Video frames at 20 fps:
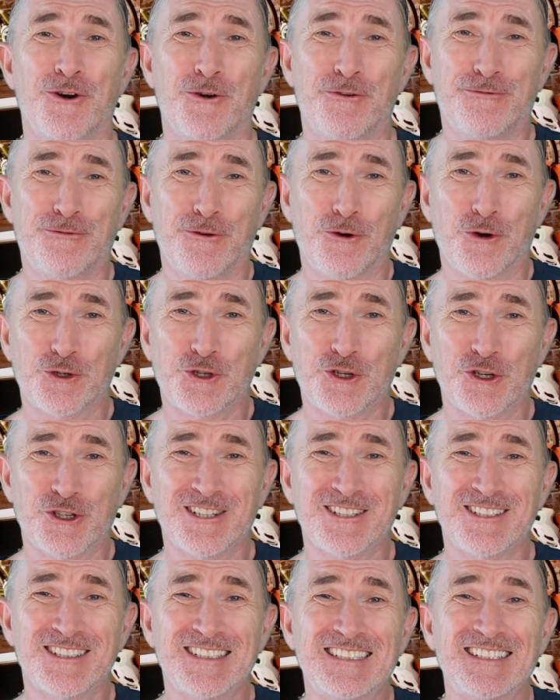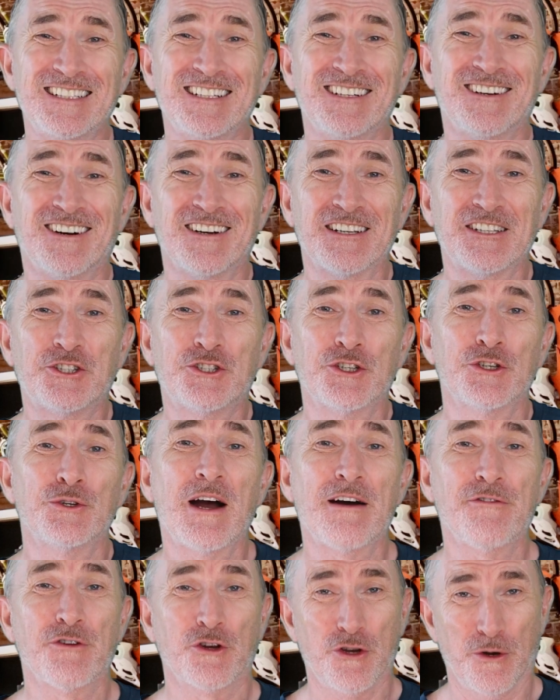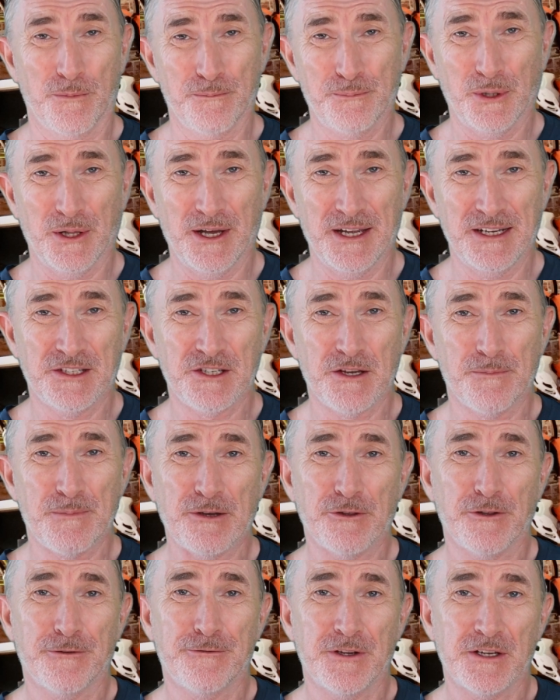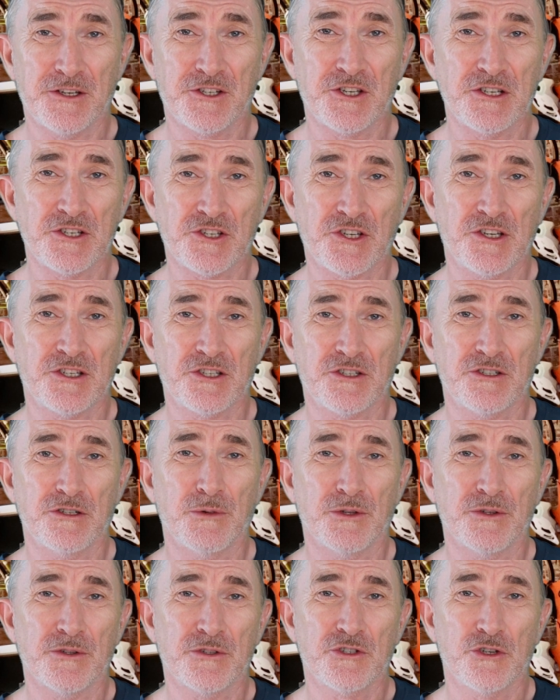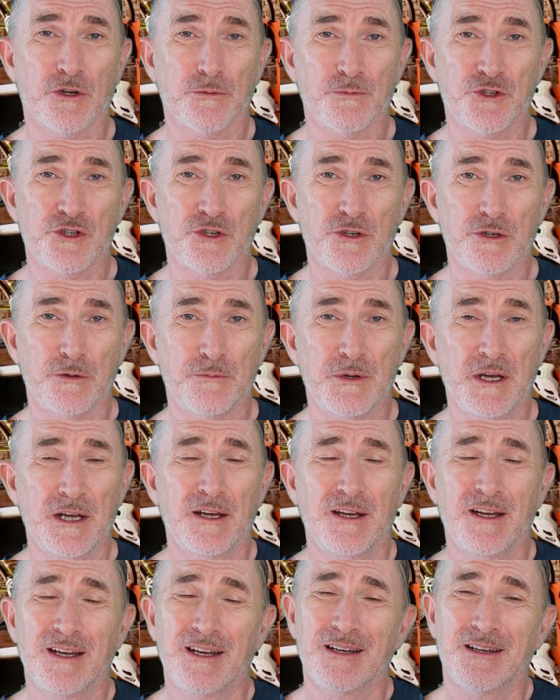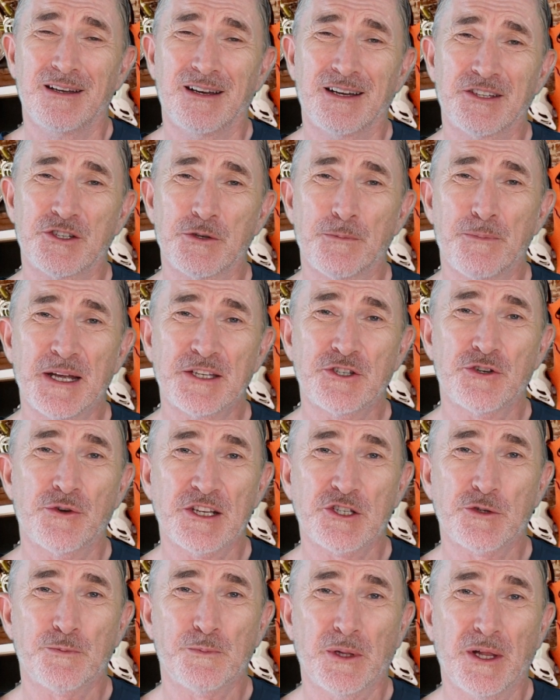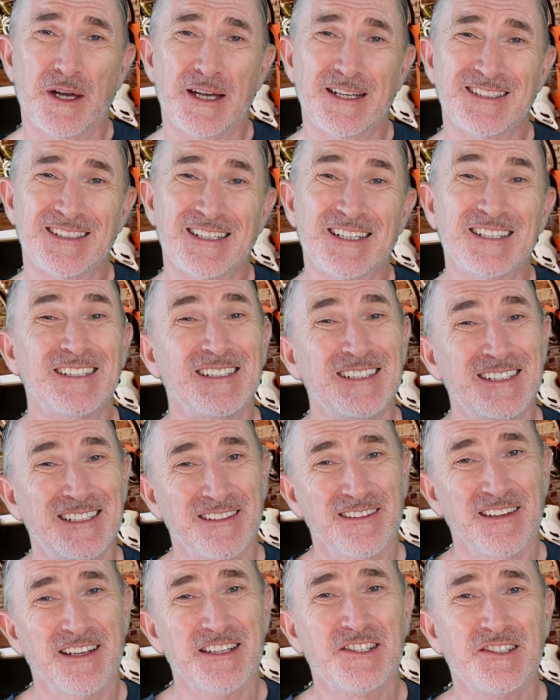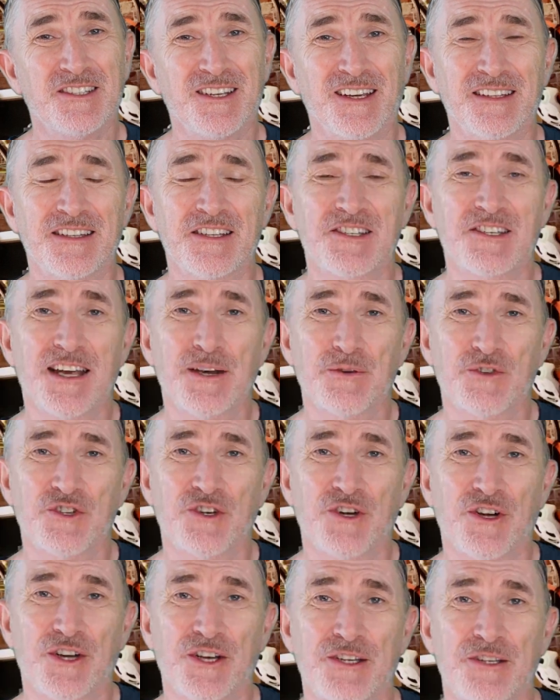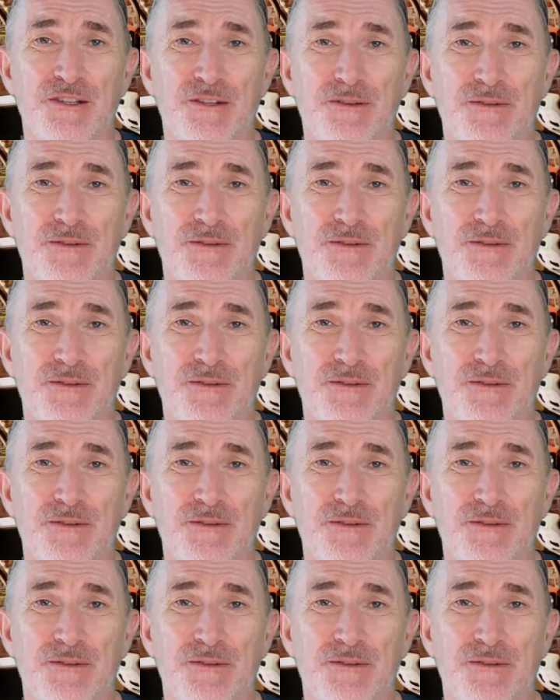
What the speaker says: Unfortunately, I do have a complaint about the fixing system on the top tube. And to better explain that, let's take this outside.